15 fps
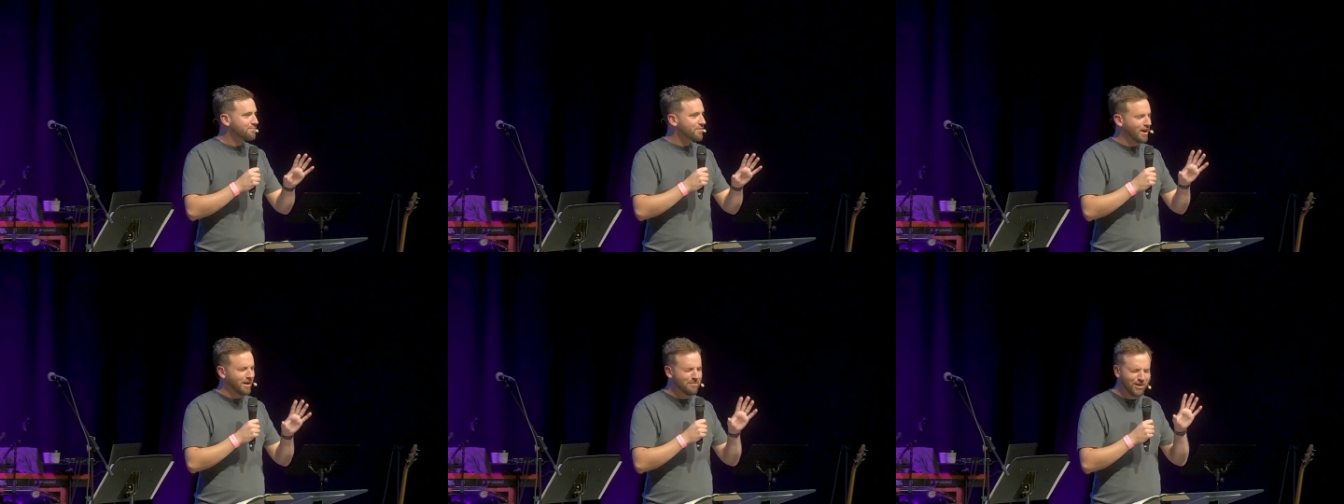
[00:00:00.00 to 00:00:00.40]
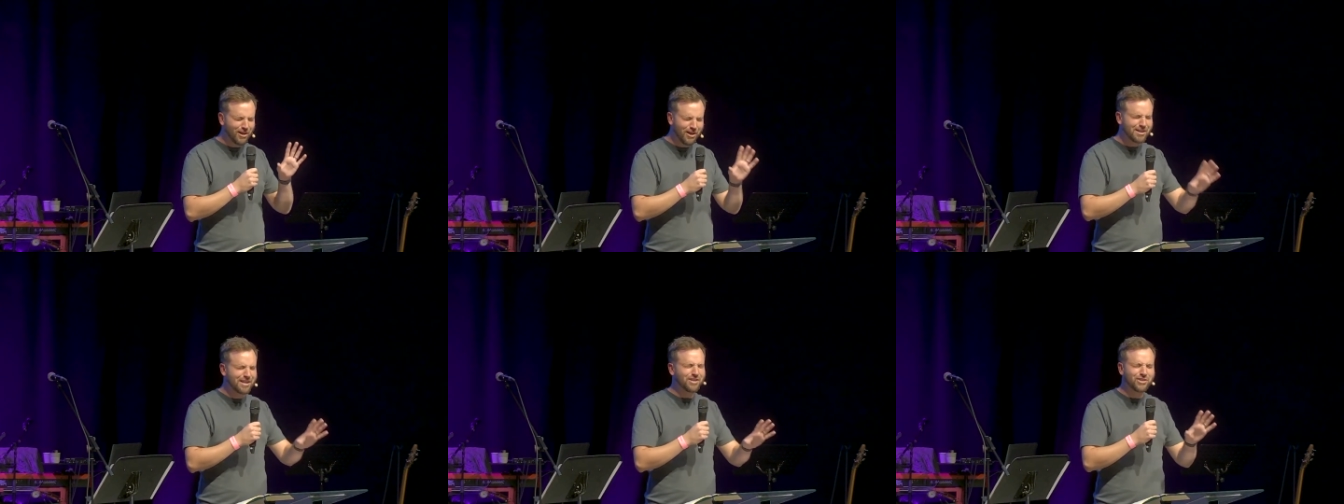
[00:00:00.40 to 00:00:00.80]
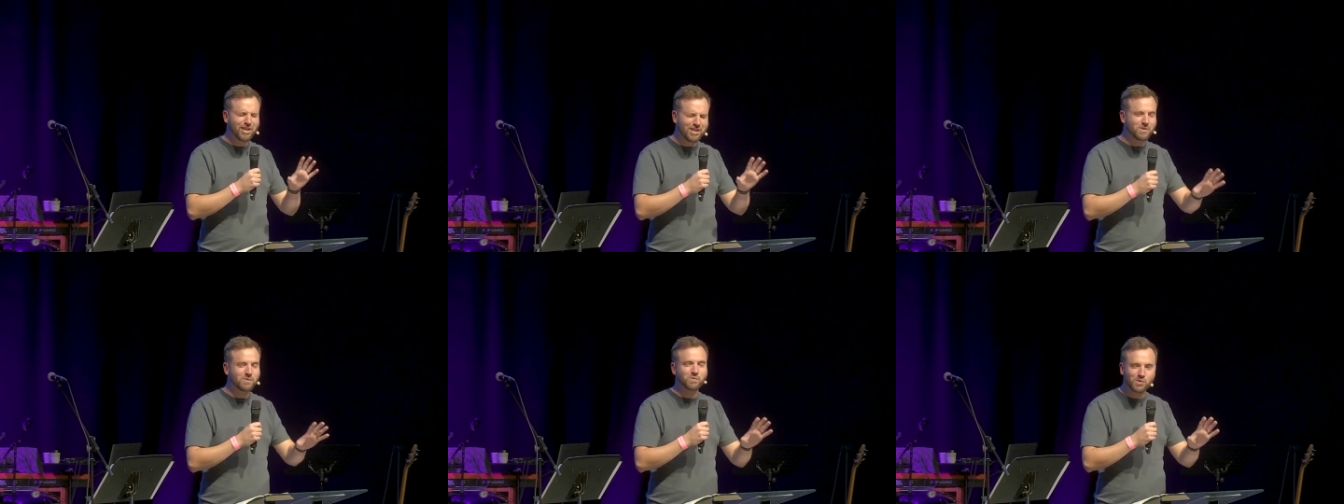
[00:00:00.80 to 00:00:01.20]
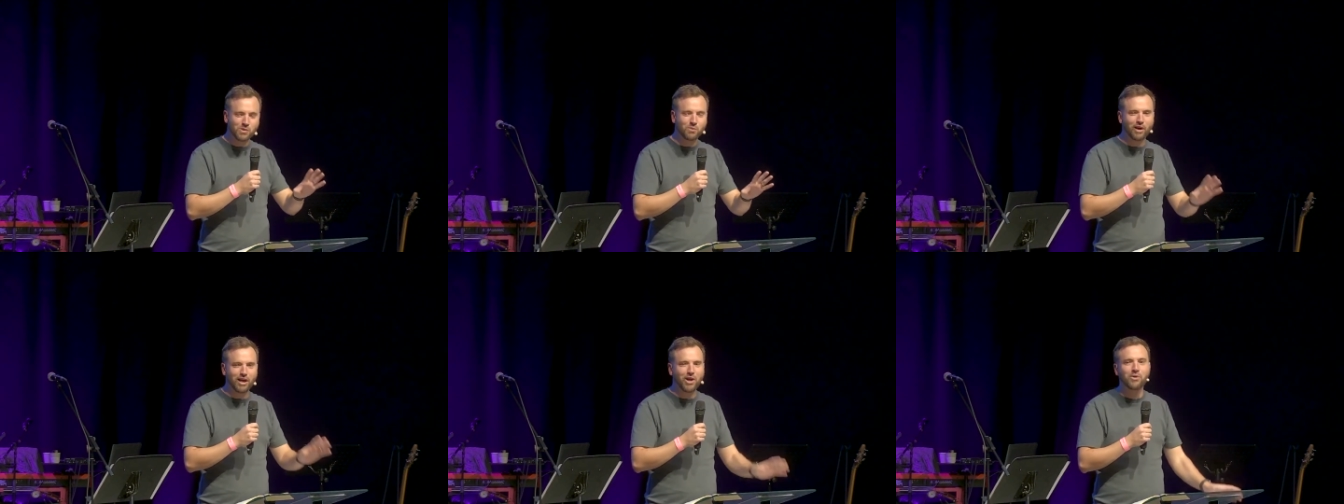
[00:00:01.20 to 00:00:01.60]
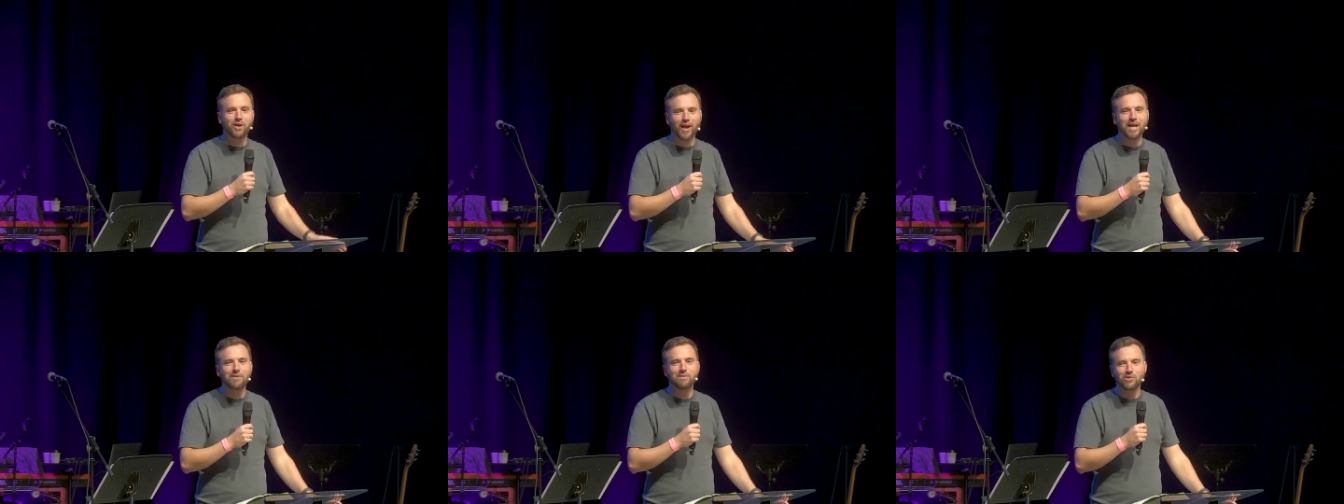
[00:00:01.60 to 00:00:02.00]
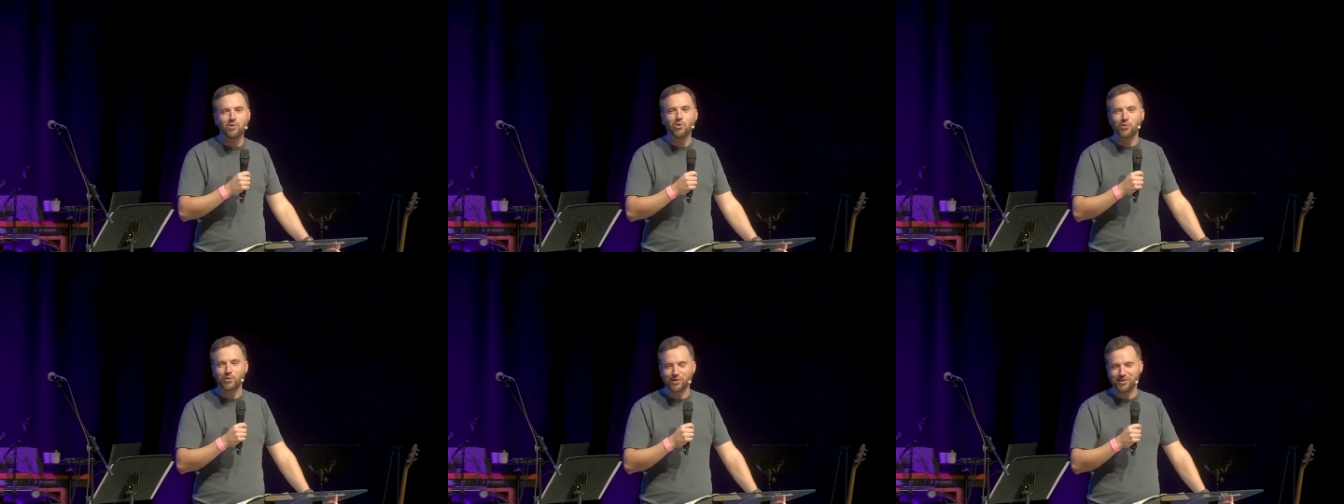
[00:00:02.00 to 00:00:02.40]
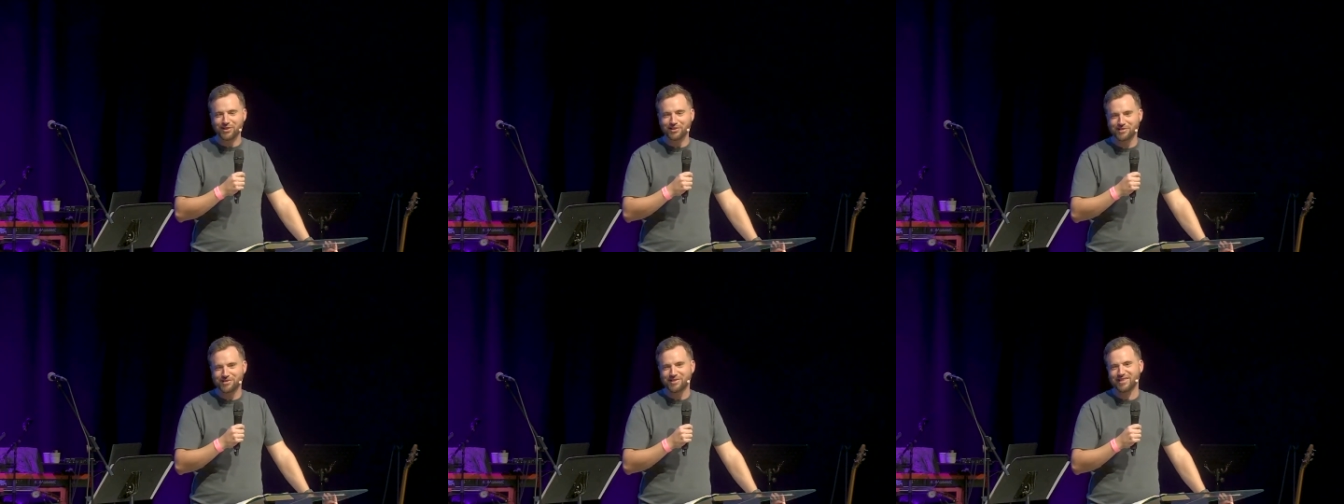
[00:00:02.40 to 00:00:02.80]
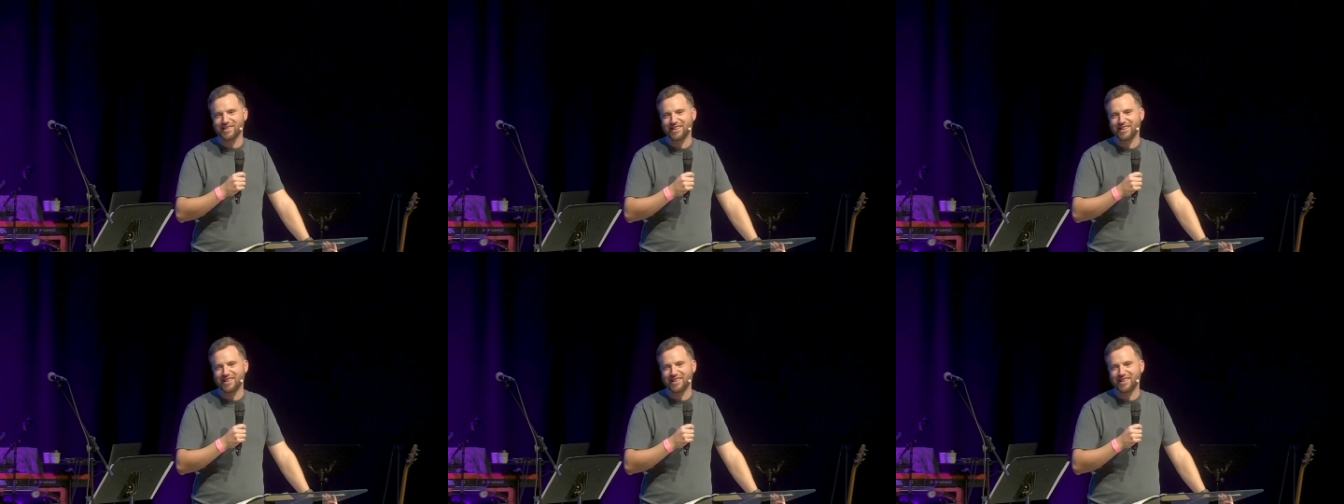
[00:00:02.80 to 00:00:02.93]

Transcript: I'm learning Jesus was quite okay with awkwardness.